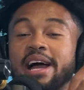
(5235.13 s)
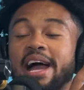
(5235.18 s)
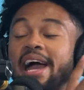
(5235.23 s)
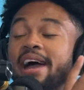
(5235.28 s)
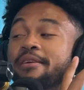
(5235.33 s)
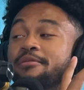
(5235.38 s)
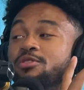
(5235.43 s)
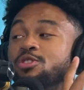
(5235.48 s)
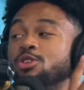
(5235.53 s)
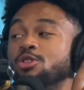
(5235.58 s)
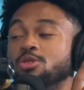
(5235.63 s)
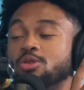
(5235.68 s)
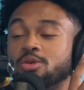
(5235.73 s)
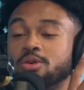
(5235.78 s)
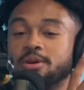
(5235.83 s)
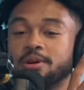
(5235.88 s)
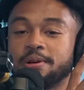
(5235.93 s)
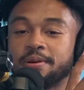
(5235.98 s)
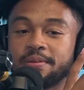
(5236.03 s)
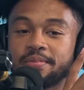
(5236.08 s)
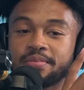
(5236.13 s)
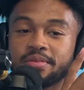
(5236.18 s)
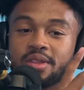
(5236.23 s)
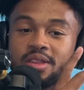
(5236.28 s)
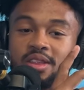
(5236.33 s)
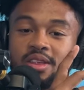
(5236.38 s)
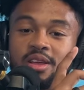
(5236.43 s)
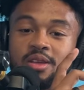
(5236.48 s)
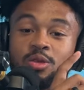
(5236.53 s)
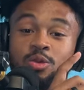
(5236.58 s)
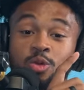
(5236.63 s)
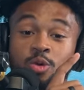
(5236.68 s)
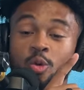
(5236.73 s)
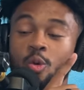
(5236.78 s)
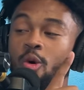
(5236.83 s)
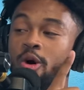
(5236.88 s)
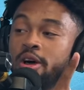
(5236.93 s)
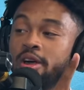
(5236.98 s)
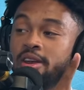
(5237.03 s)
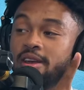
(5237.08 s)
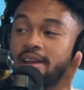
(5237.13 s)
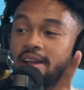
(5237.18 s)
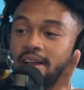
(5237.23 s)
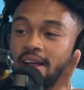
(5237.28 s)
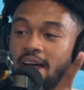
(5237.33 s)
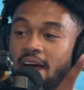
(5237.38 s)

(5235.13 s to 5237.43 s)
lie, I have two. The one